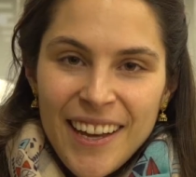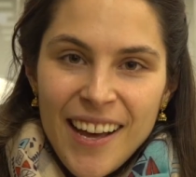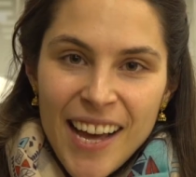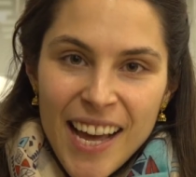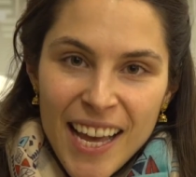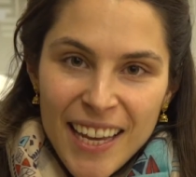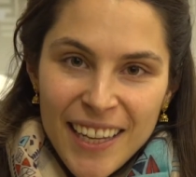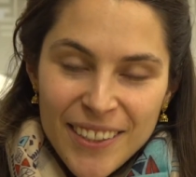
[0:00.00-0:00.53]

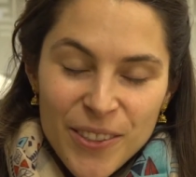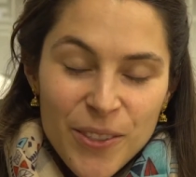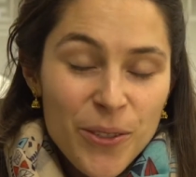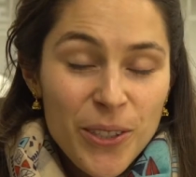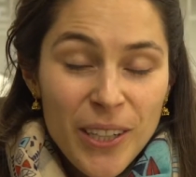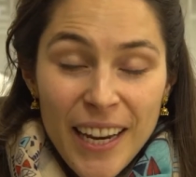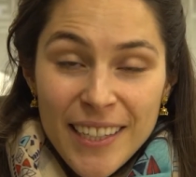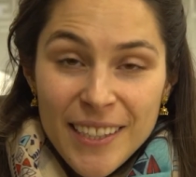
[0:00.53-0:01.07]
Hi,
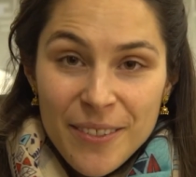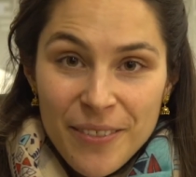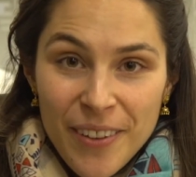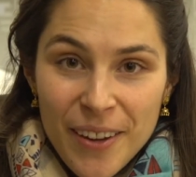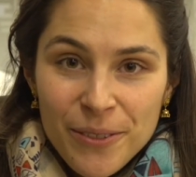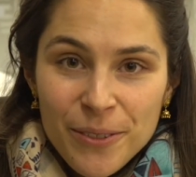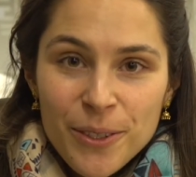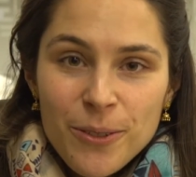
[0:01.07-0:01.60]
so today's
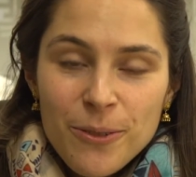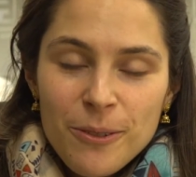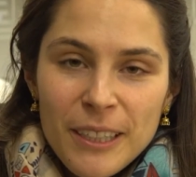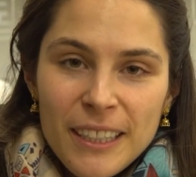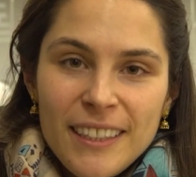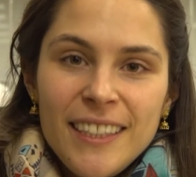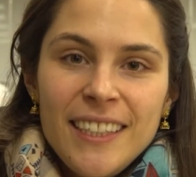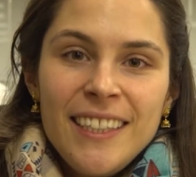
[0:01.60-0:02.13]
event was
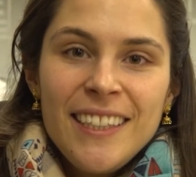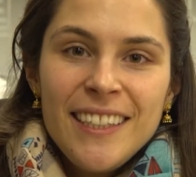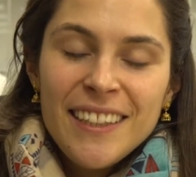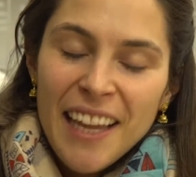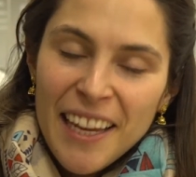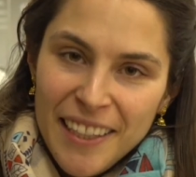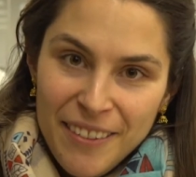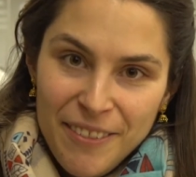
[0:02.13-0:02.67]
really
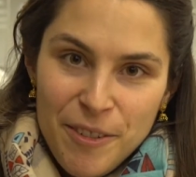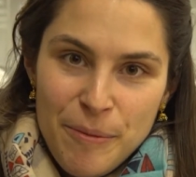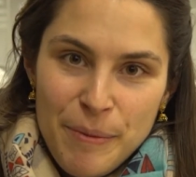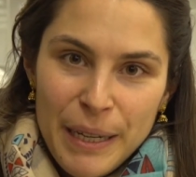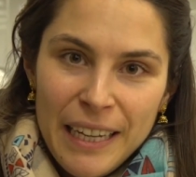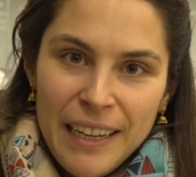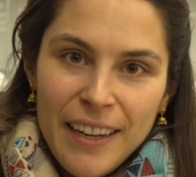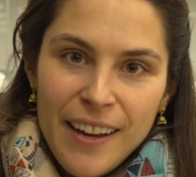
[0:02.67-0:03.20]
enlightening for
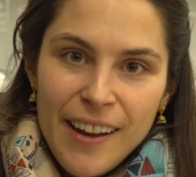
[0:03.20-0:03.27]
me.